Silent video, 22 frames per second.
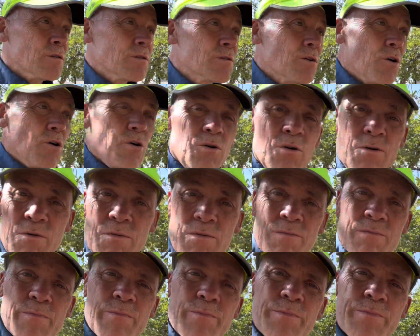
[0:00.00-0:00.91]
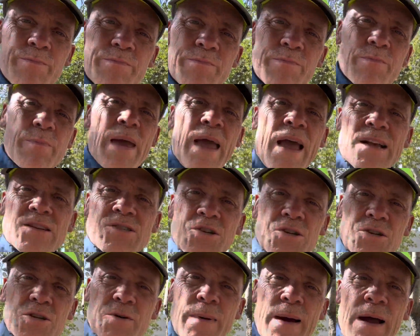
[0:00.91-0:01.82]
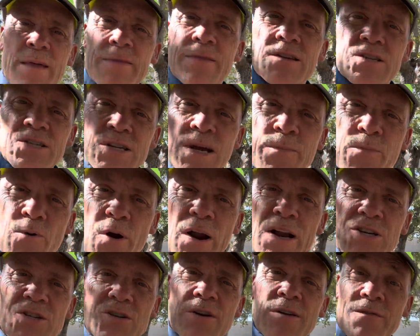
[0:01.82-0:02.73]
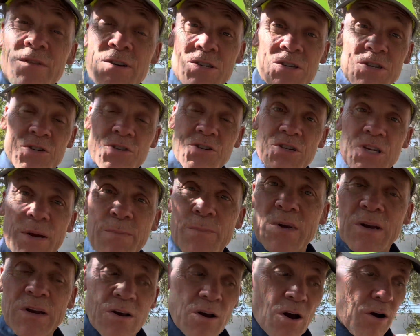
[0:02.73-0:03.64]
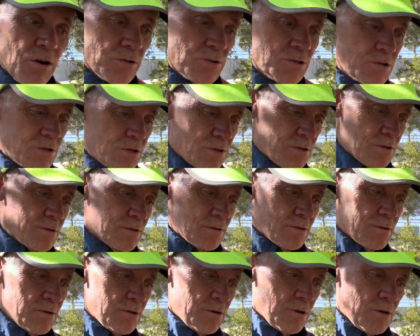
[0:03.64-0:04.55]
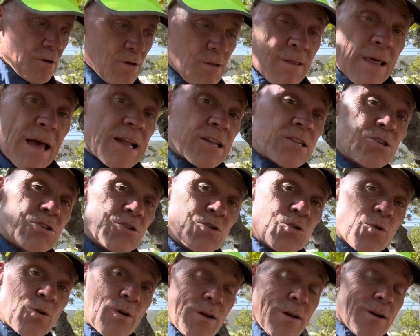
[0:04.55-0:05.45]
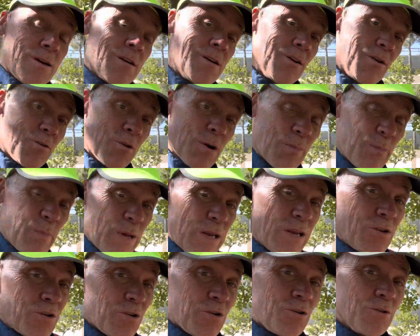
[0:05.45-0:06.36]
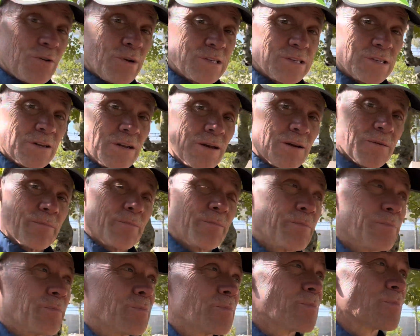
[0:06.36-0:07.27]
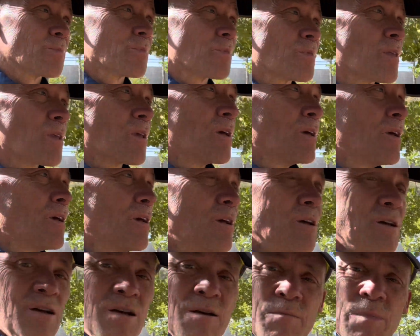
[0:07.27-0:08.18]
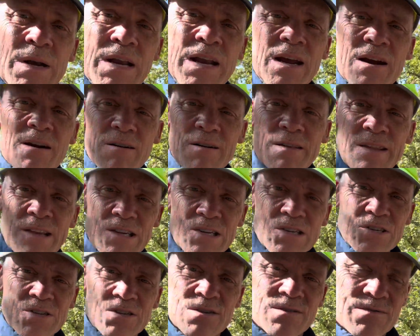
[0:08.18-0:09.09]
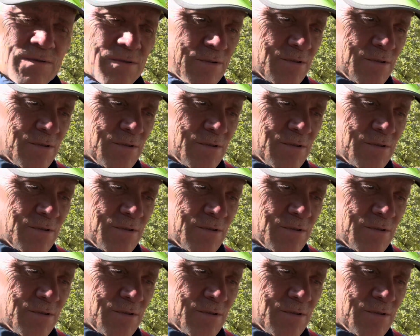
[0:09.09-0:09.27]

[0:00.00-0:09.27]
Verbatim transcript: The whole passage about the separation of the sheep and goats. That's sort of gripping too, isn't it? But here in this